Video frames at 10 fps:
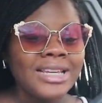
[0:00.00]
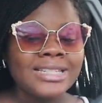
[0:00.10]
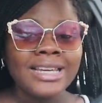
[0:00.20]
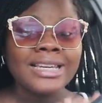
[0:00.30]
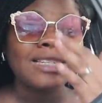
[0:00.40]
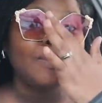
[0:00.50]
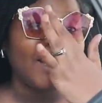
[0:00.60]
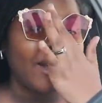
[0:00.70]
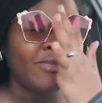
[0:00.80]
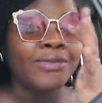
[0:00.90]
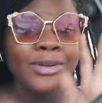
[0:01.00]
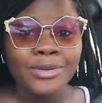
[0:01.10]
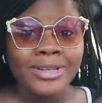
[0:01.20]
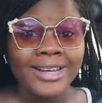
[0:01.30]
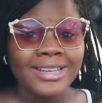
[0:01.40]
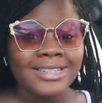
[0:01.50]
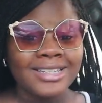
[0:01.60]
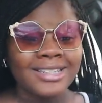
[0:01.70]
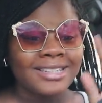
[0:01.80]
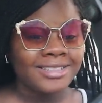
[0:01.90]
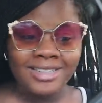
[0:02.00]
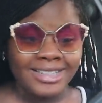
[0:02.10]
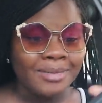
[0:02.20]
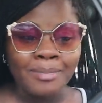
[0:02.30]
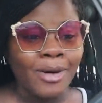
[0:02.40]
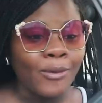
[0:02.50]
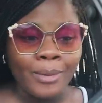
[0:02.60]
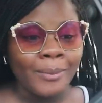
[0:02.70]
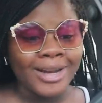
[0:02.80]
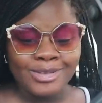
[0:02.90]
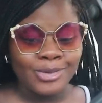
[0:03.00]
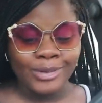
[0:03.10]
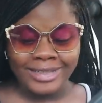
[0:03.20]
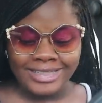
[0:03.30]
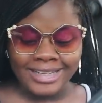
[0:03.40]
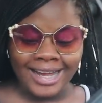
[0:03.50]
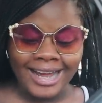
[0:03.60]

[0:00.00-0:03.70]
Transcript: see, it's been a few days since Chidimma went back to Onitsha,